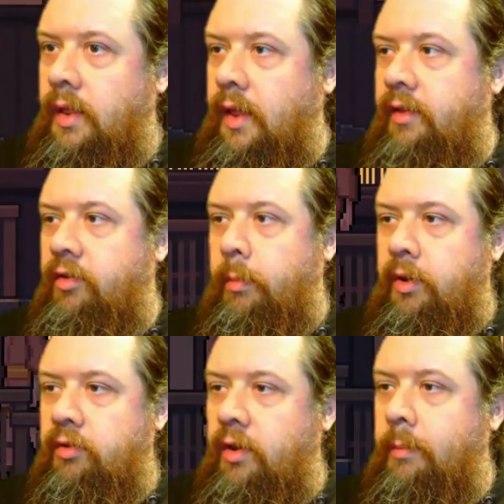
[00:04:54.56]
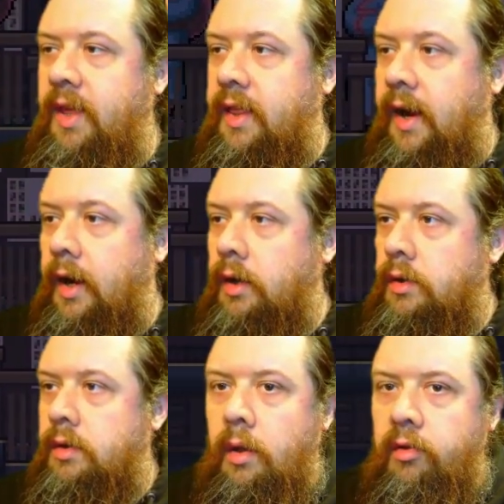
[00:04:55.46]
that's supposed to be there.
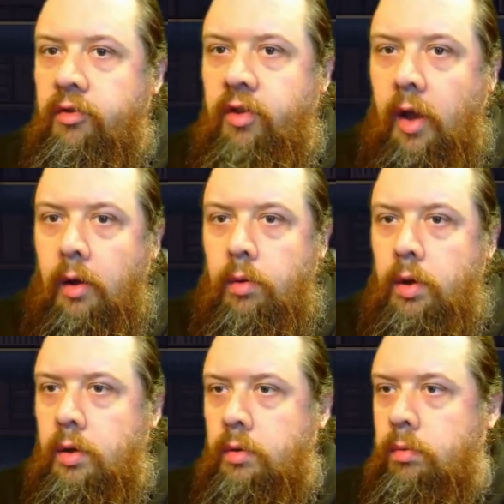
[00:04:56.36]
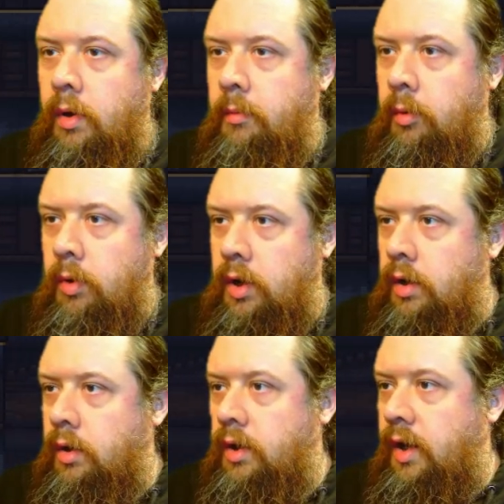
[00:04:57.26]
So, what am I
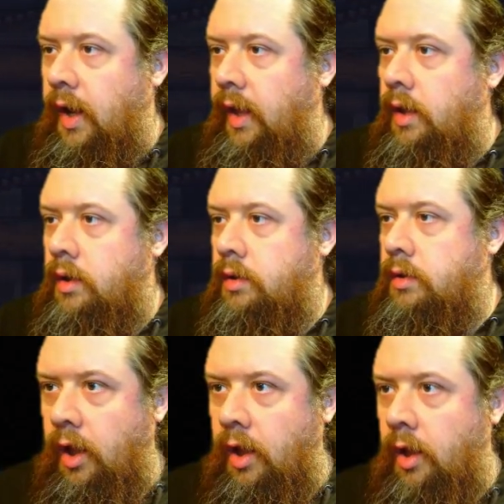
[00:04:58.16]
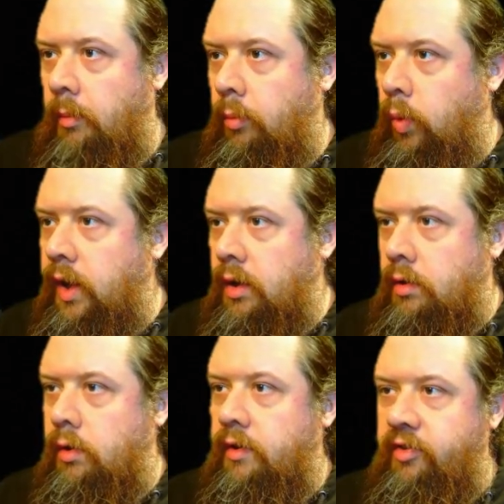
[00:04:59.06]
working on today? We
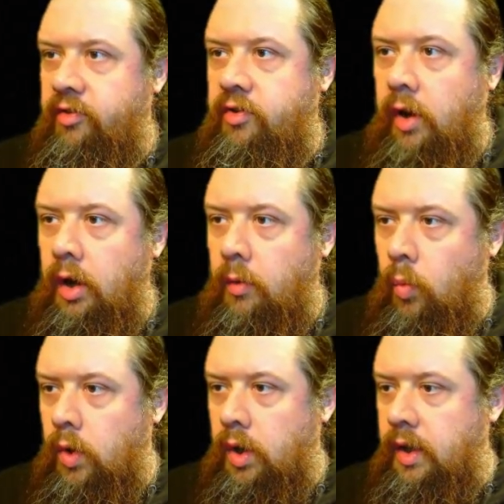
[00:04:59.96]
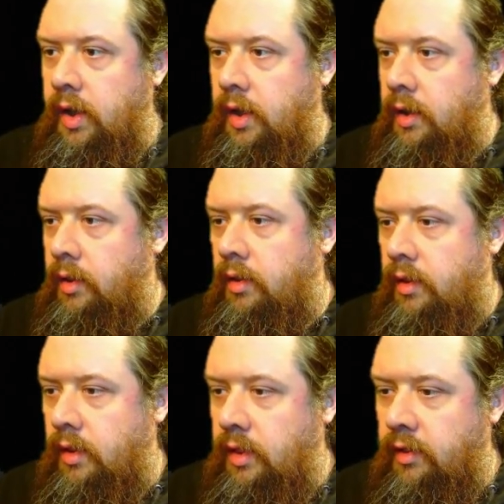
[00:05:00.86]
are going to start working
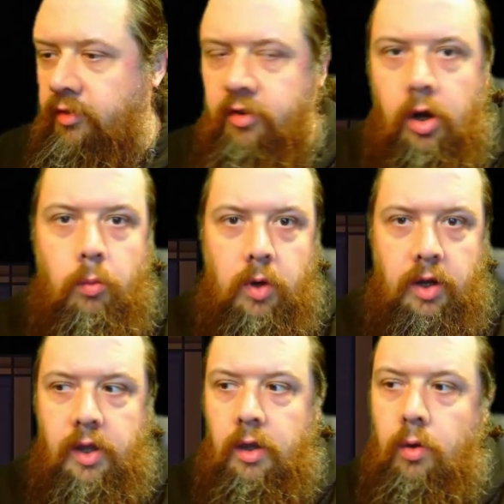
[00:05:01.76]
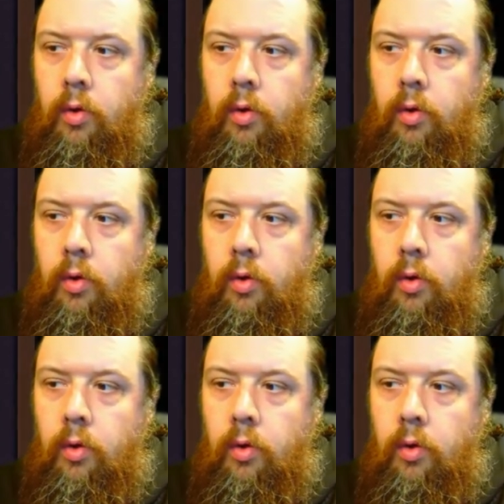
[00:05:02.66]
the start working